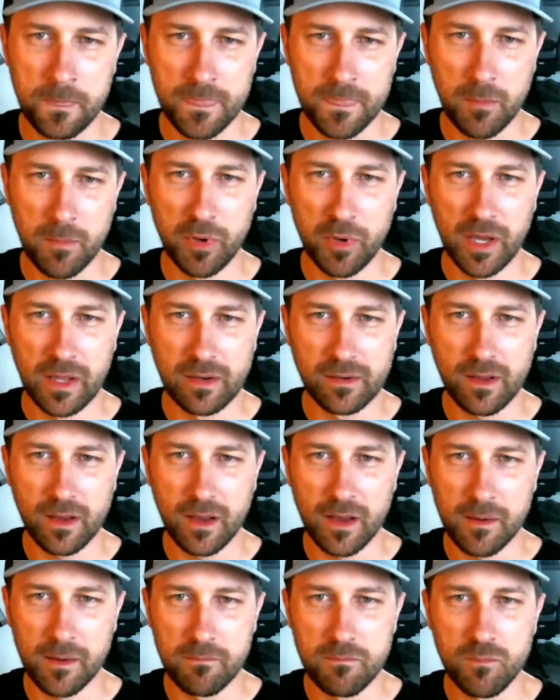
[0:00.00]
But
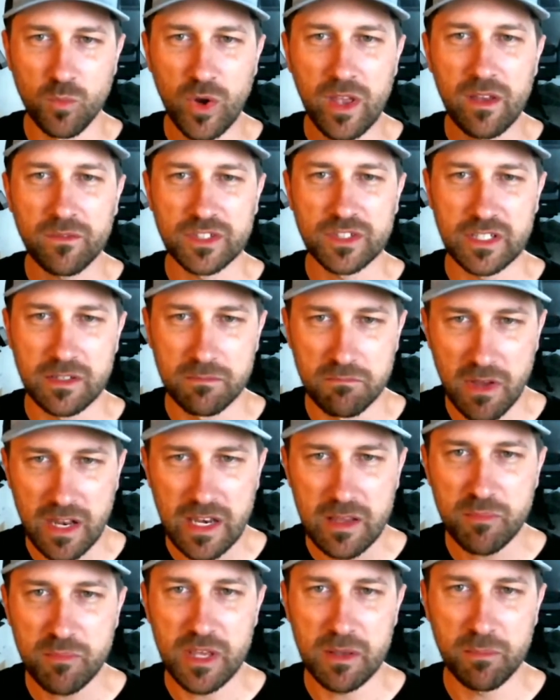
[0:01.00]
we have seen
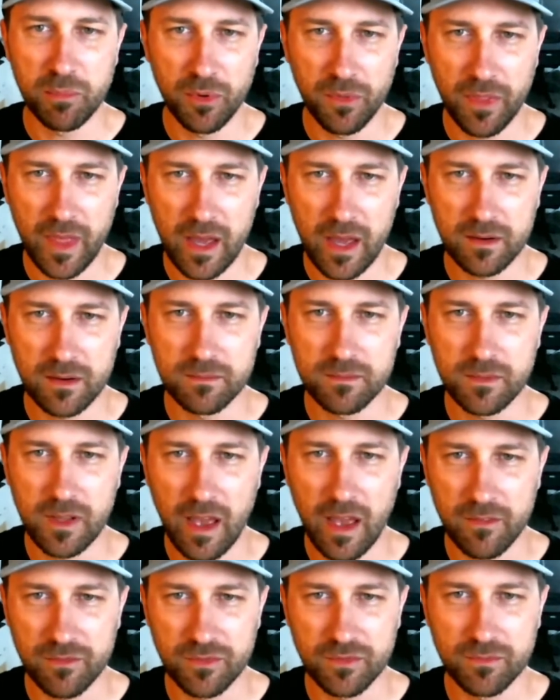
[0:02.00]
many people that
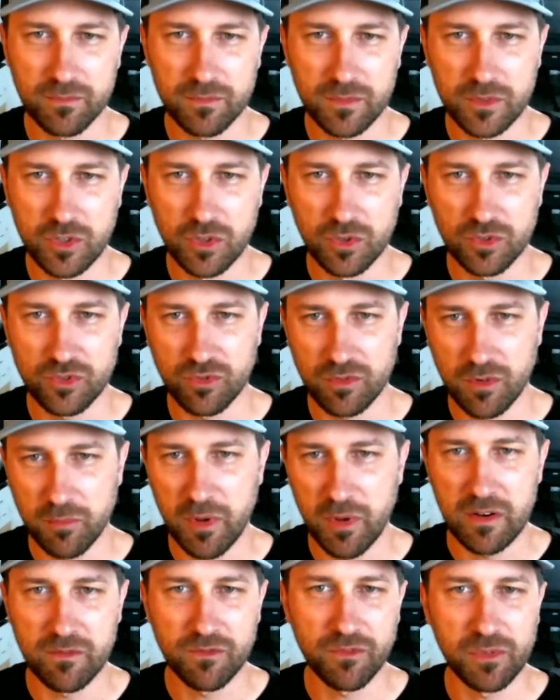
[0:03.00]
have, sort of
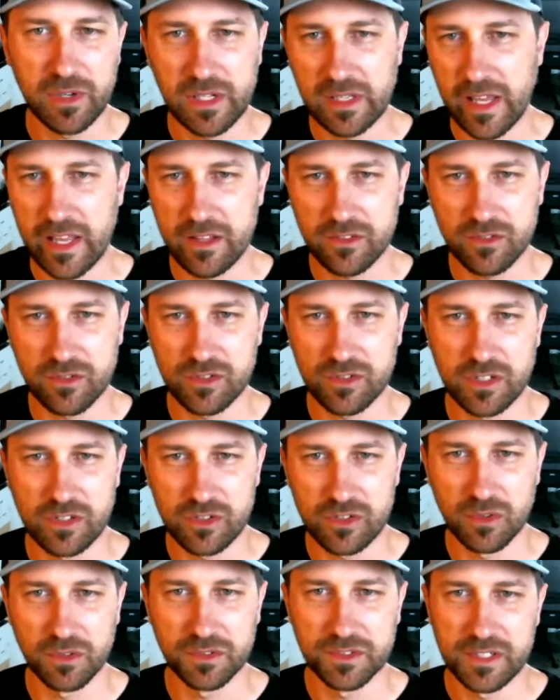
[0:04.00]
been freelancers,
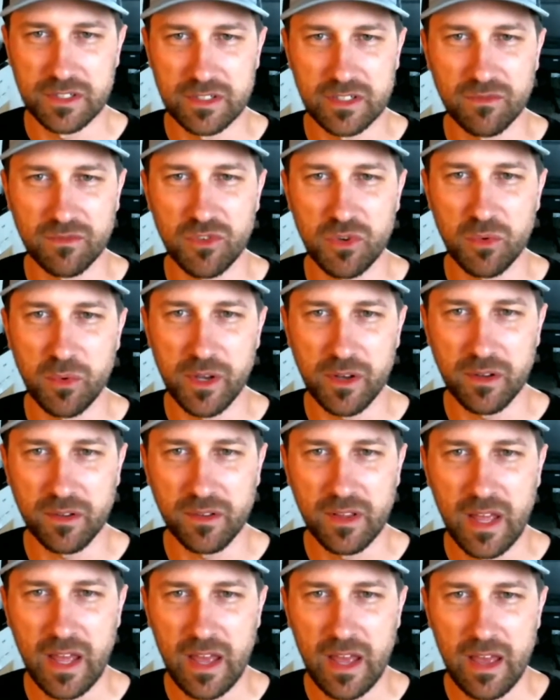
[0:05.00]
consultants, if you
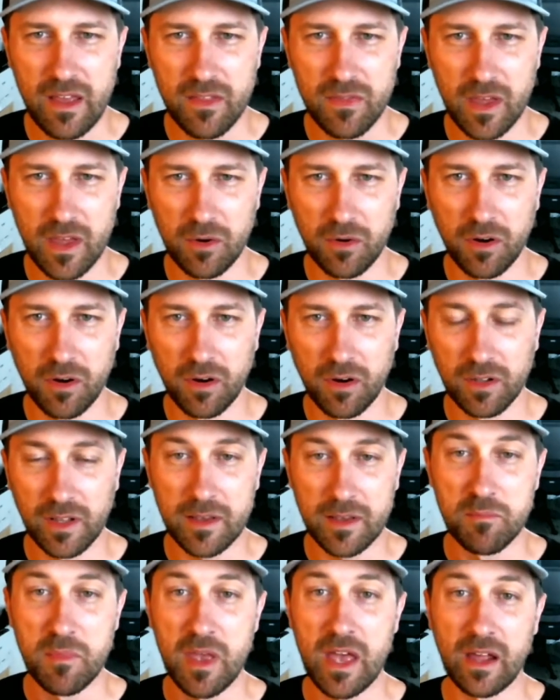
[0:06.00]
will, that are all
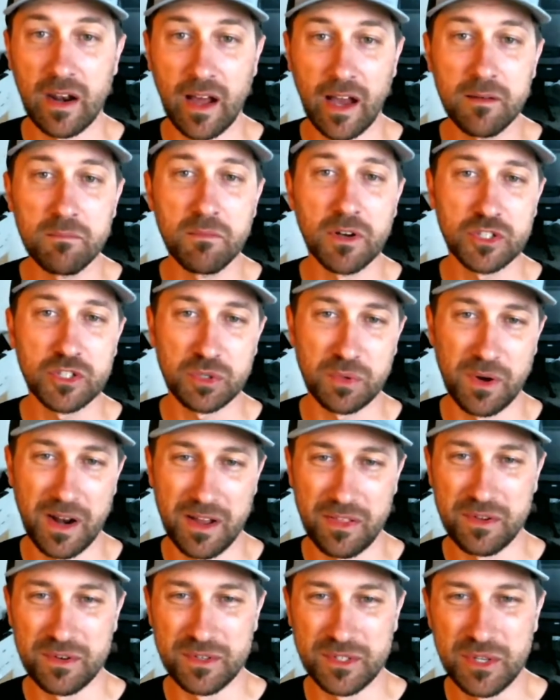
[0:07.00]
like, man, I'd much
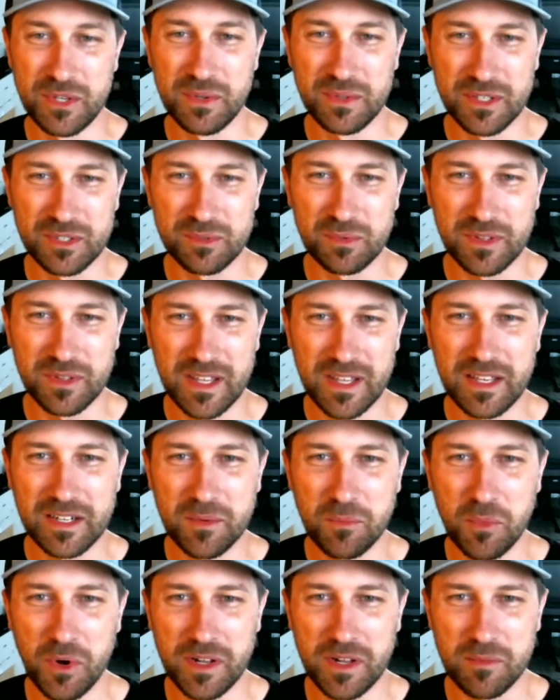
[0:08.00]
rather do this with
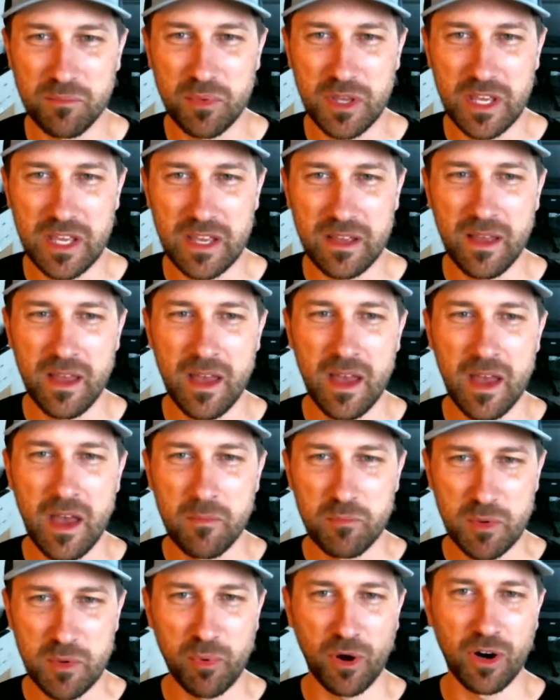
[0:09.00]
Kingdom One and be
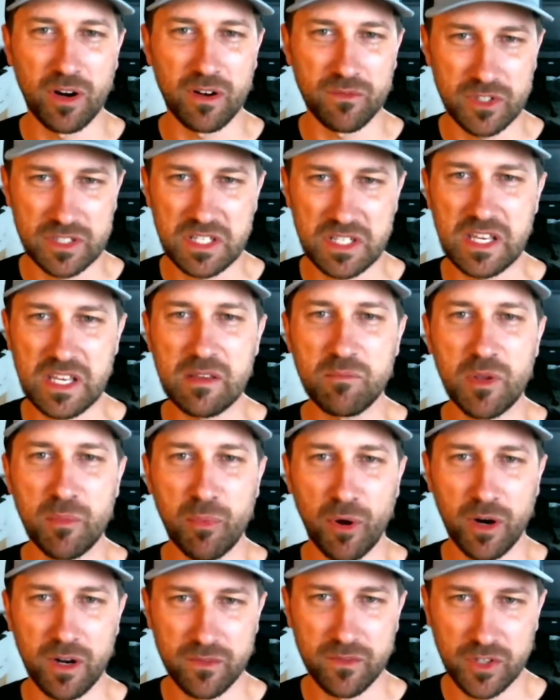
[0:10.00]
part of a team, be
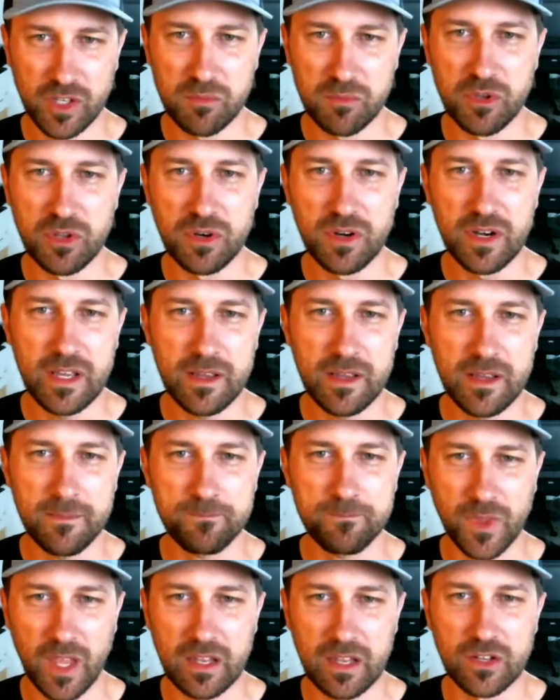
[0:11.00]
part of a community,
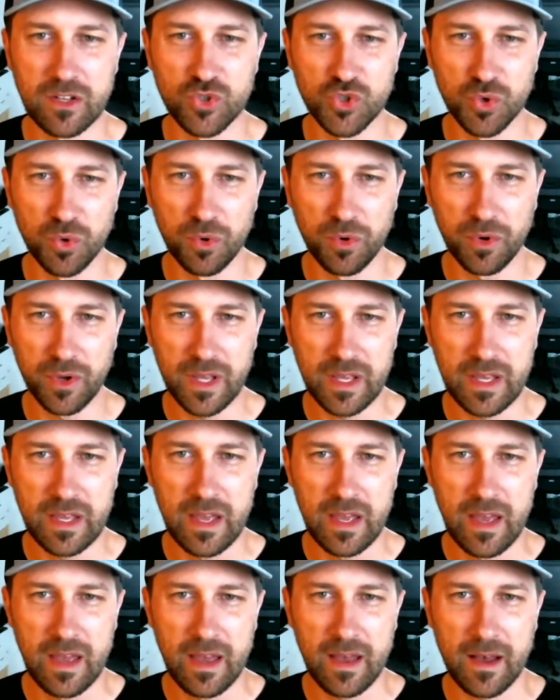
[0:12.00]
and enjoy
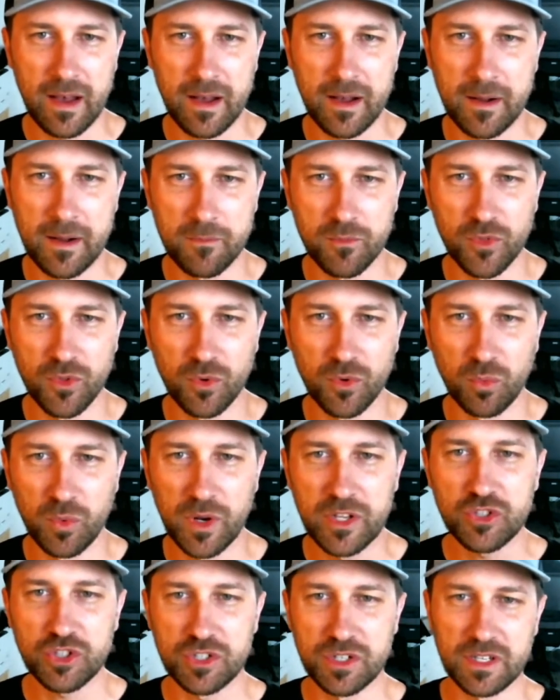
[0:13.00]
the
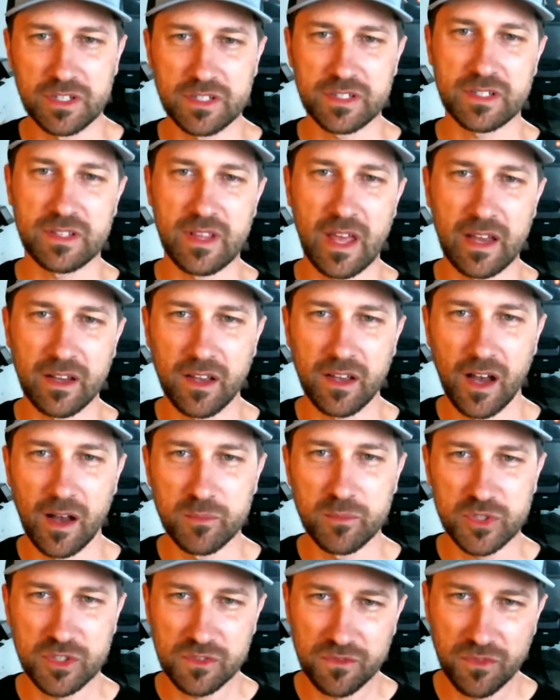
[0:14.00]
richness that
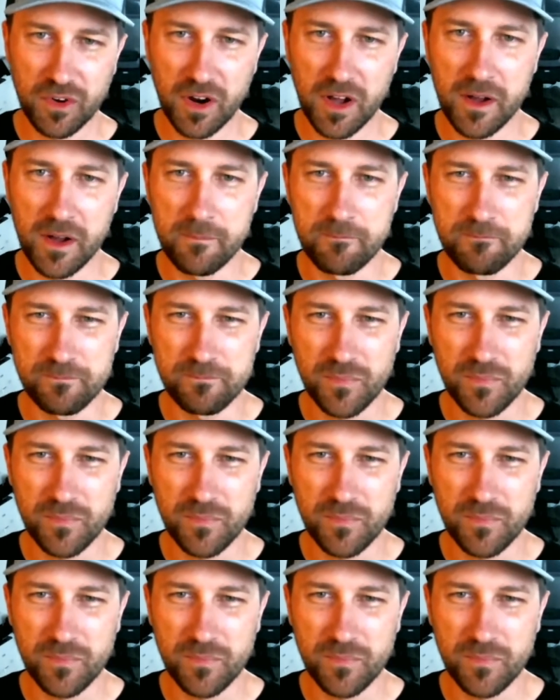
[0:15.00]
comes from